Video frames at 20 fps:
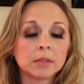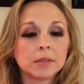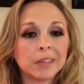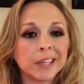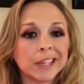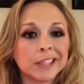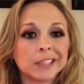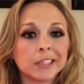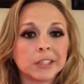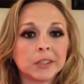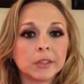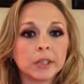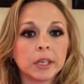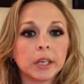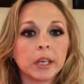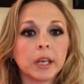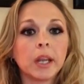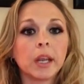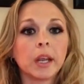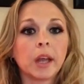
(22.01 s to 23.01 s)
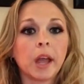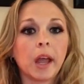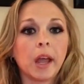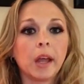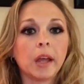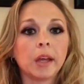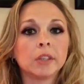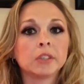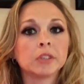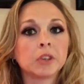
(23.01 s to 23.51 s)
like cheerleading
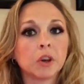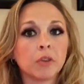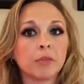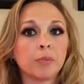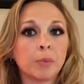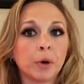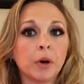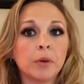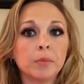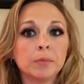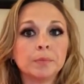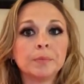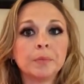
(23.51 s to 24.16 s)
and softball.